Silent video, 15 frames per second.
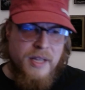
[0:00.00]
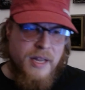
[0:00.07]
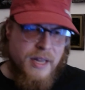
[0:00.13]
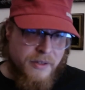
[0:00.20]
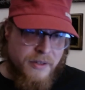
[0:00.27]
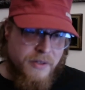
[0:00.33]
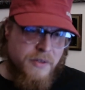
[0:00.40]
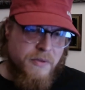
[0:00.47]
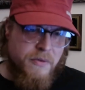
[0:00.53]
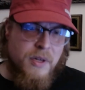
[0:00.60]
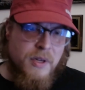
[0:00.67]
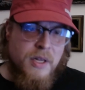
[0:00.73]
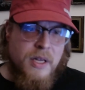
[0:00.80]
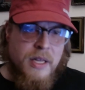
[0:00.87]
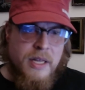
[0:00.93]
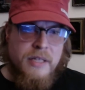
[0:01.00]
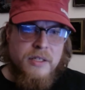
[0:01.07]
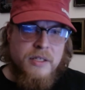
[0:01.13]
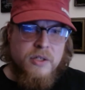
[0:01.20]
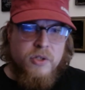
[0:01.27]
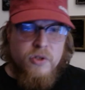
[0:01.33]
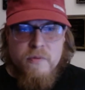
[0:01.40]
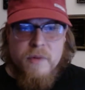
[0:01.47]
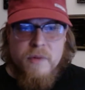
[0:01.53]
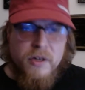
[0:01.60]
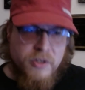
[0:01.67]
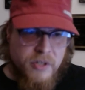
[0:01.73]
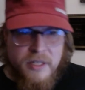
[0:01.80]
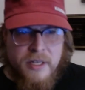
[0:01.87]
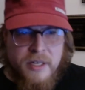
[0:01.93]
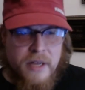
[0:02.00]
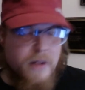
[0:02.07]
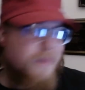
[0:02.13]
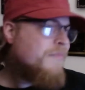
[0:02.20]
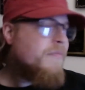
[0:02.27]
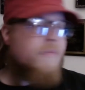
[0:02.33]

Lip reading: into too much detail.